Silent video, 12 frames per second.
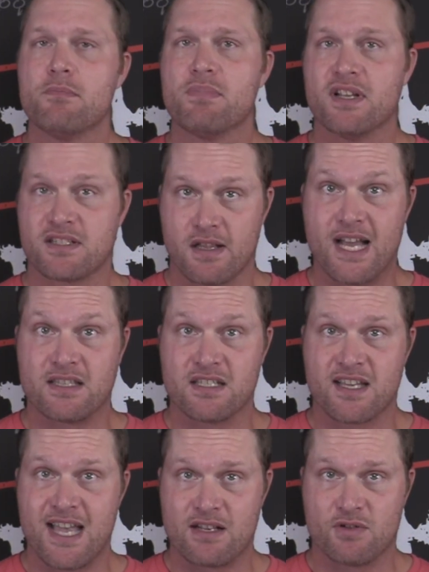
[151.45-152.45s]
But let's light this
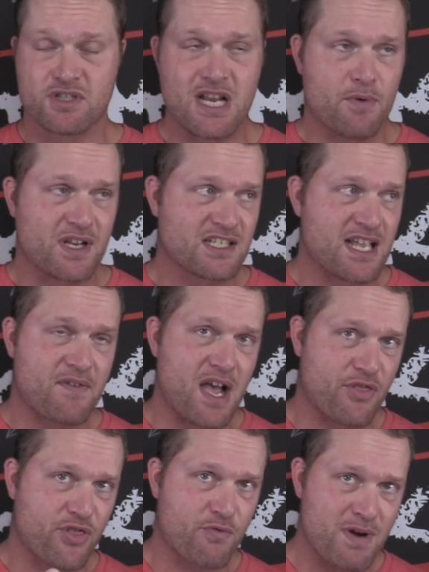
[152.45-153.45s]
candle, shall we? Because I've
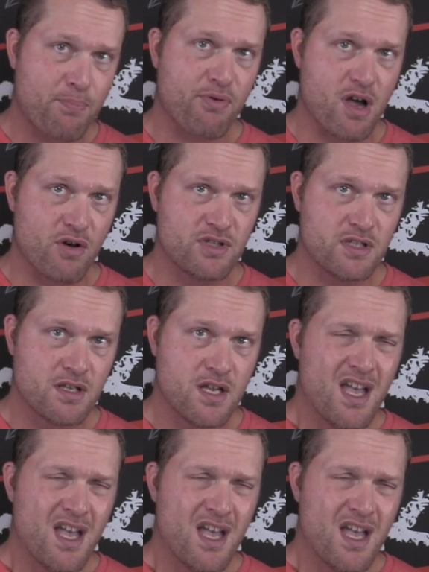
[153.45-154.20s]
got three pros,